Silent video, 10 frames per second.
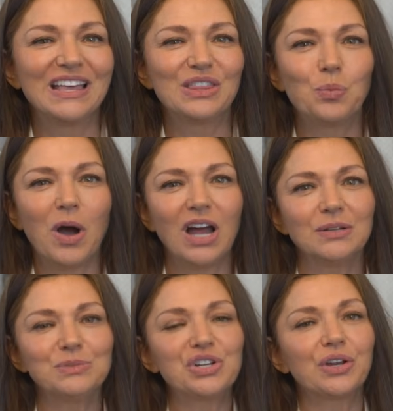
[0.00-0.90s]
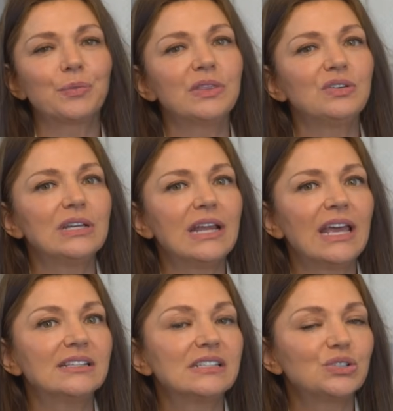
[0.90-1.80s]
The wine I'm sharing with you
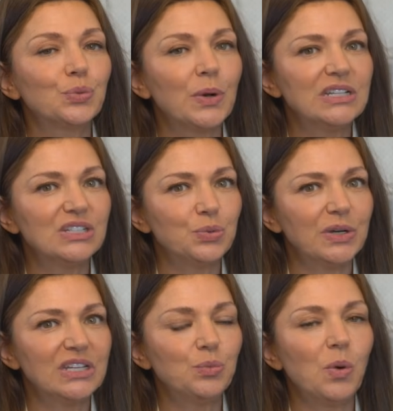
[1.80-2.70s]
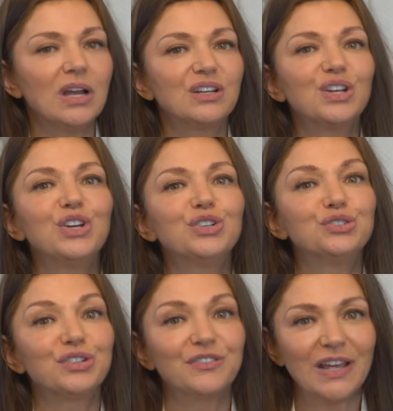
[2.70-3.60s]
today is a 2021
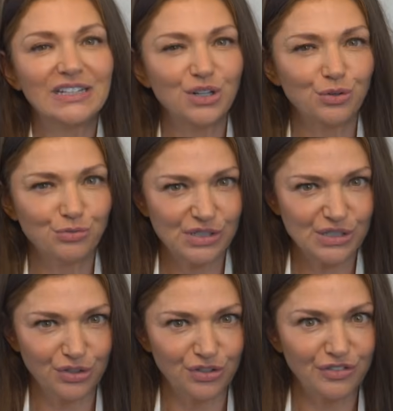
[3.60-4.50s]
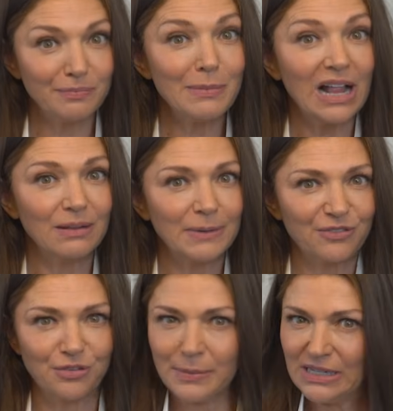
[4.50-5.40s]
Trivento Reserve
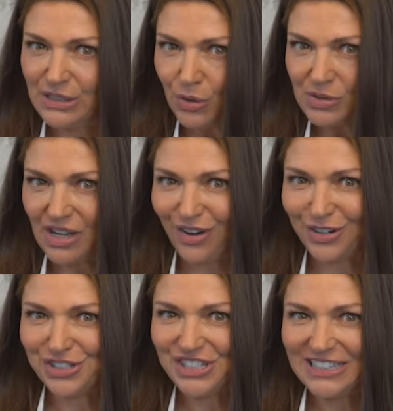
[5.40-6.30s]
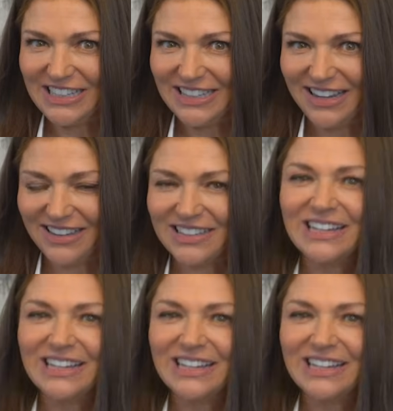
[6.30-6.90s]
Malbec from Mendoza, Argentina.